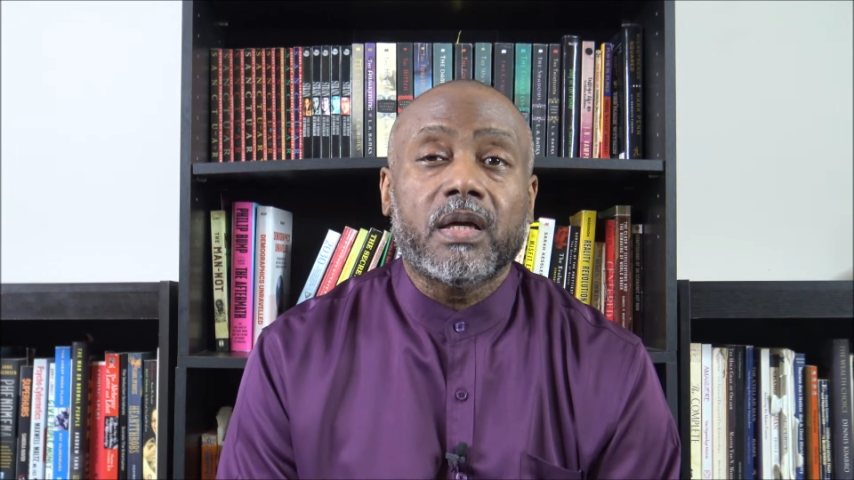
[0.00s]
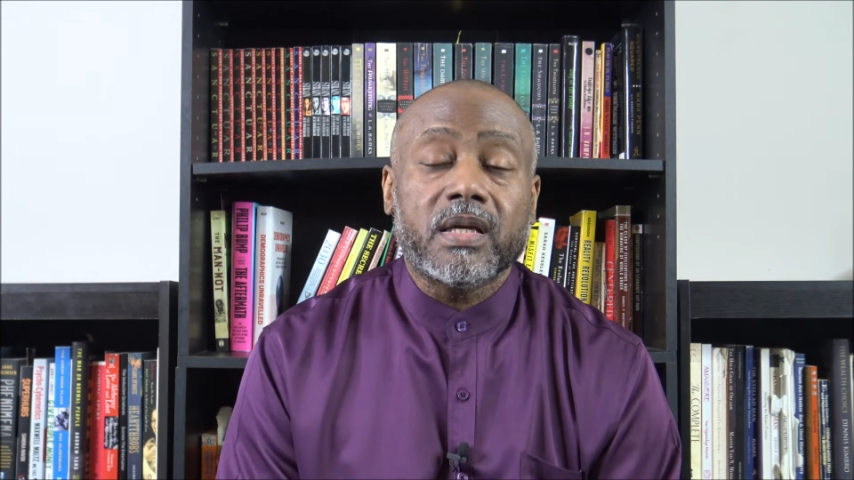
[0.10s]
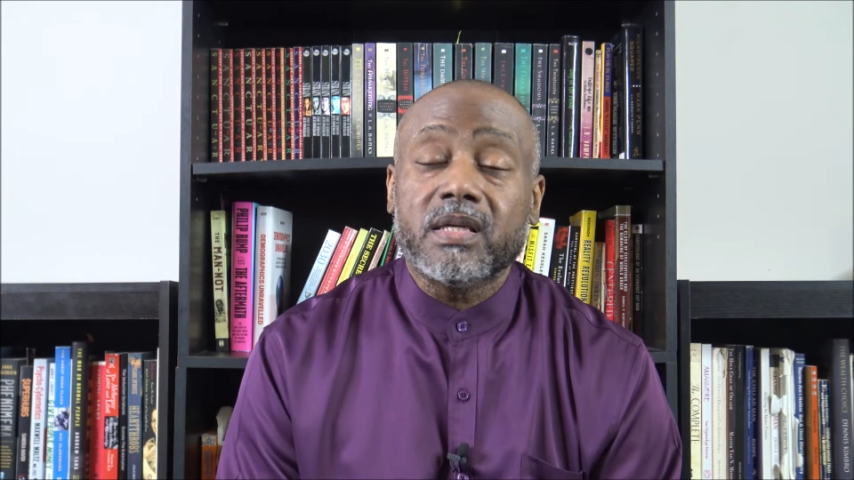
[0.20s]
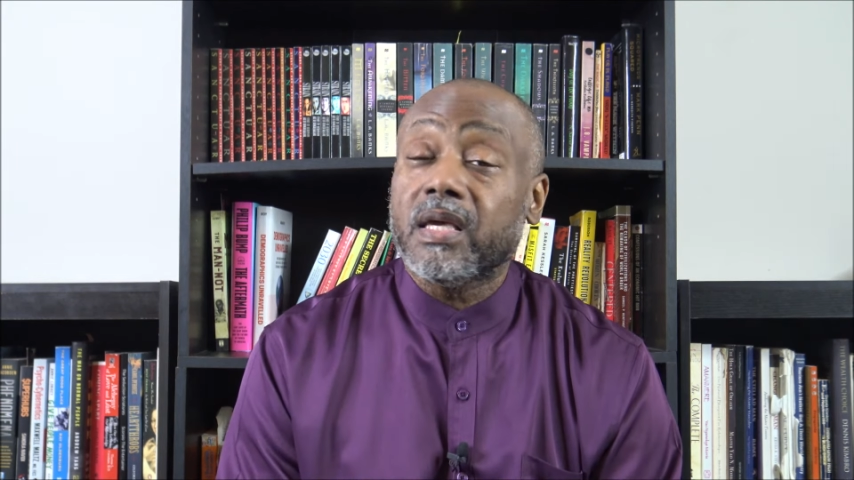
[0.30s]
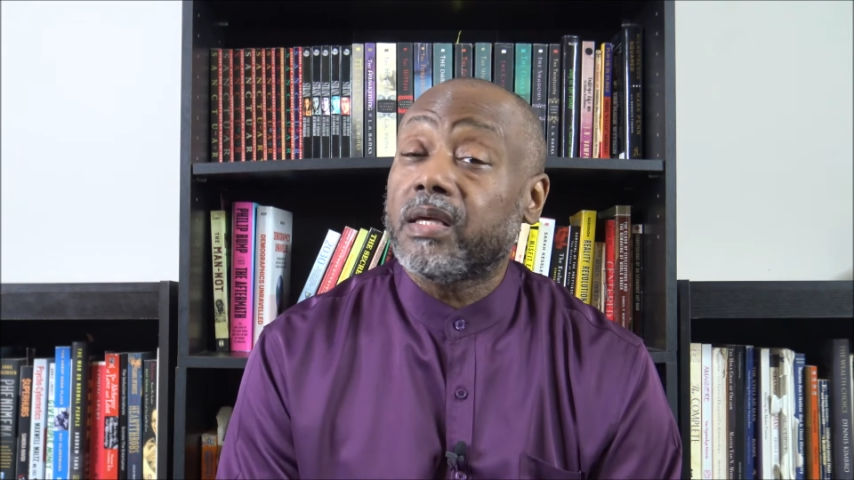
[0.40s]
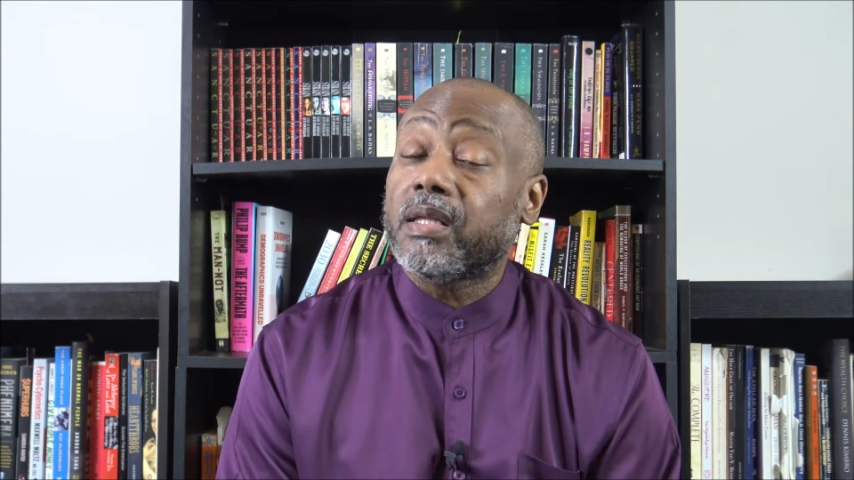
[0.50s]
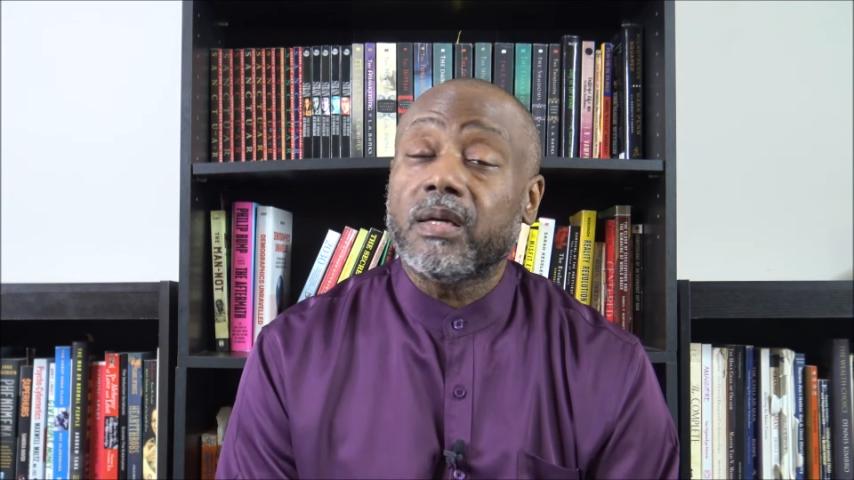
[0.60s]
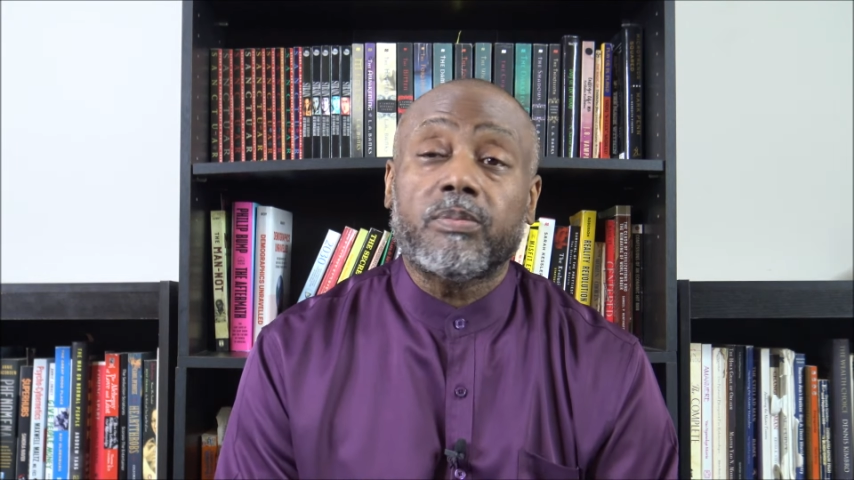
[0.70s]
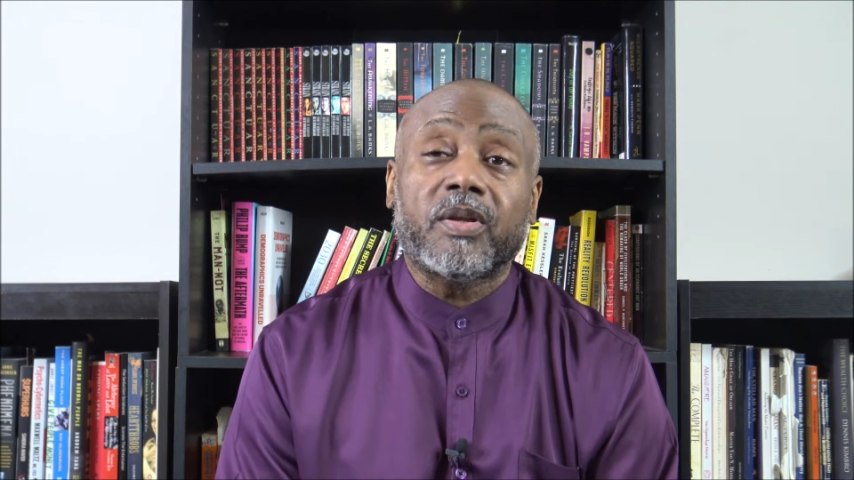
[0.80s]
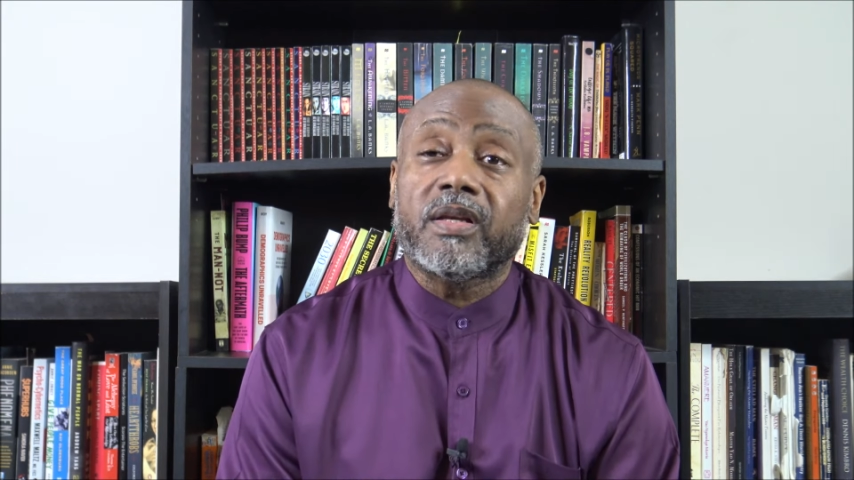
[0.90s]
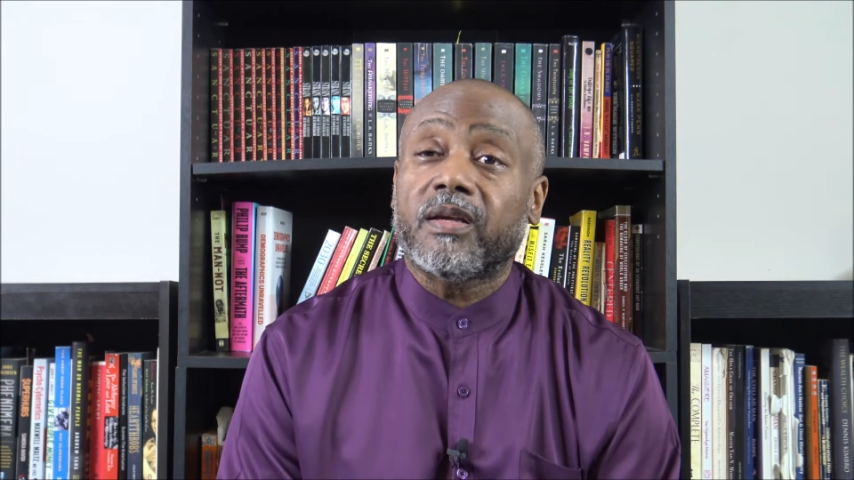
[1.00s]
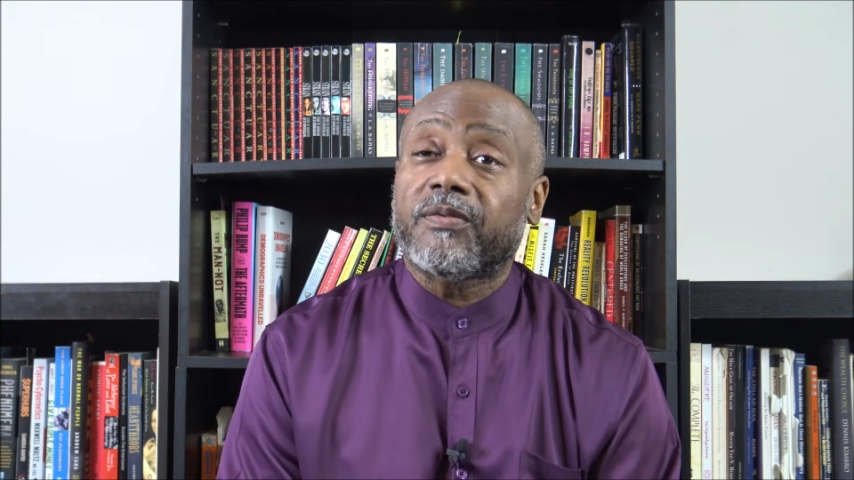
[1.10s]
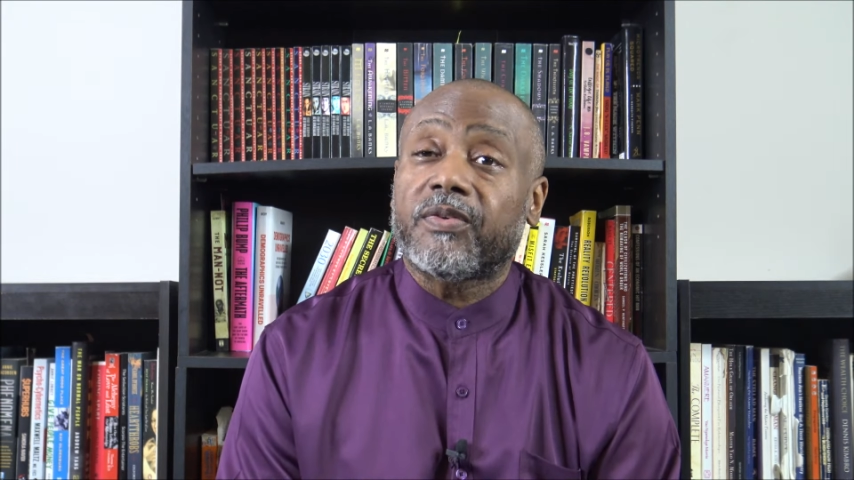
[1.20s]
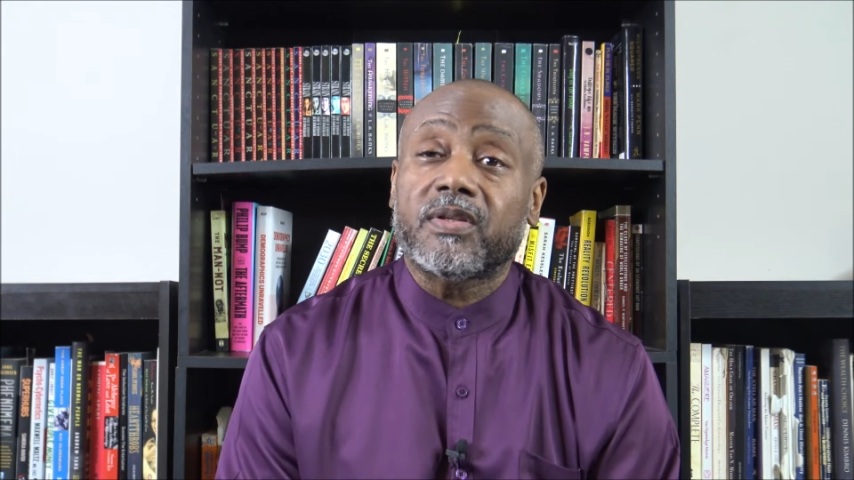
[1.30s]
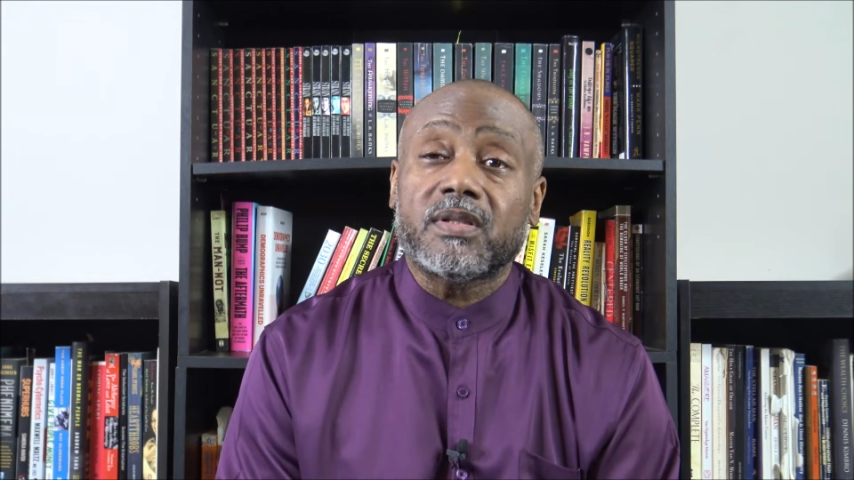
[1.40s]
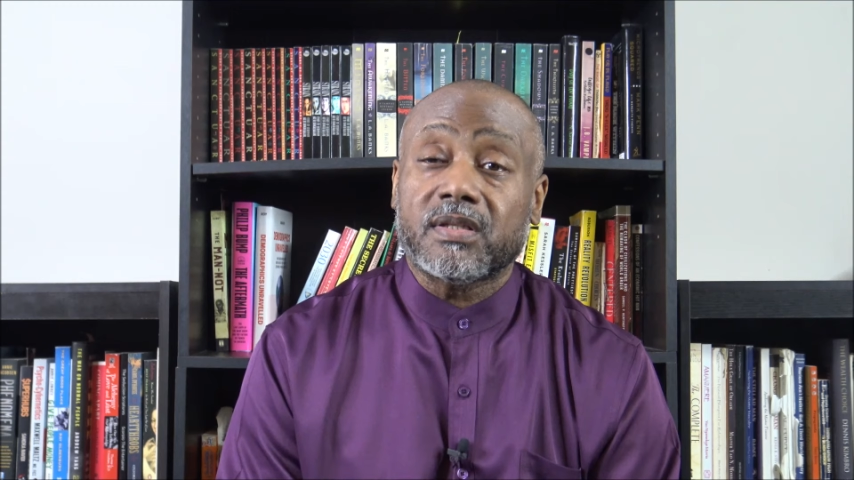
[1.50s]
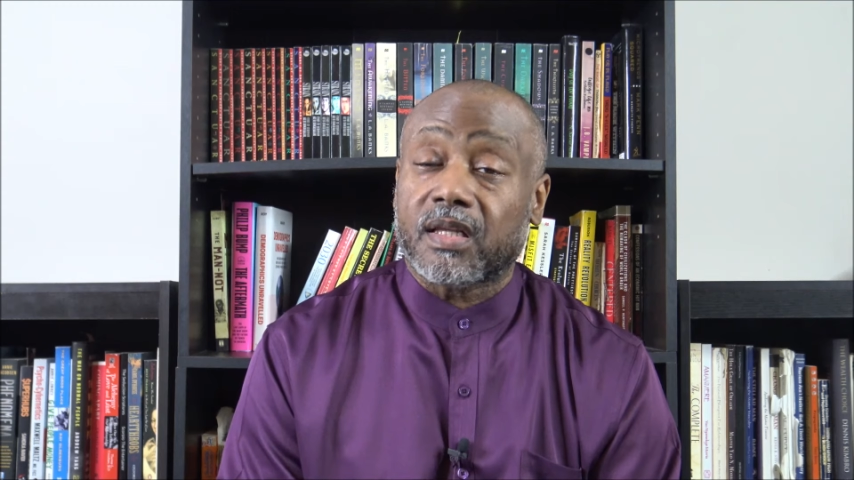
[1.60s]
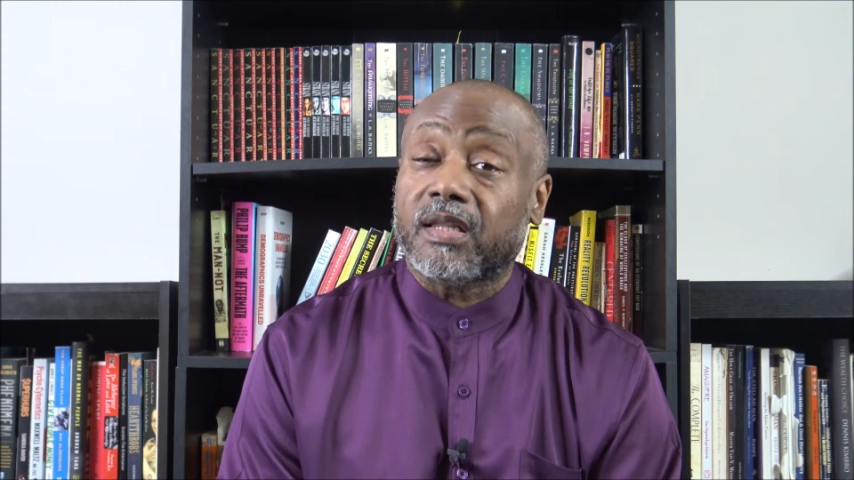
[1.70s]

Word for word: And yeah, there are plenty of fences.